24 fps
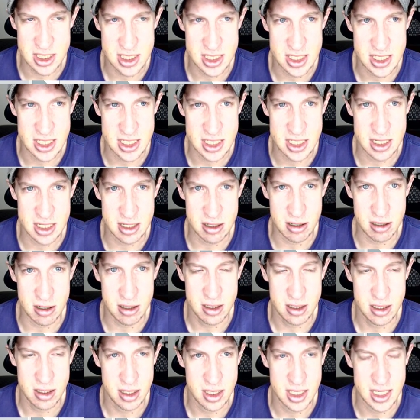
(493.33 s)
in here
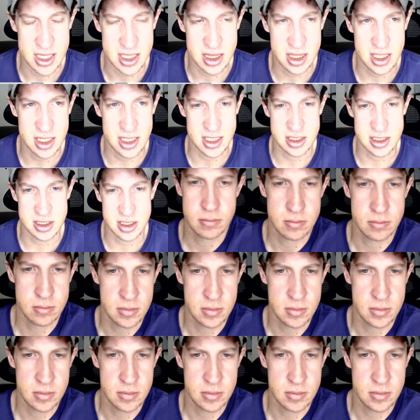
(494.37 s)
like this.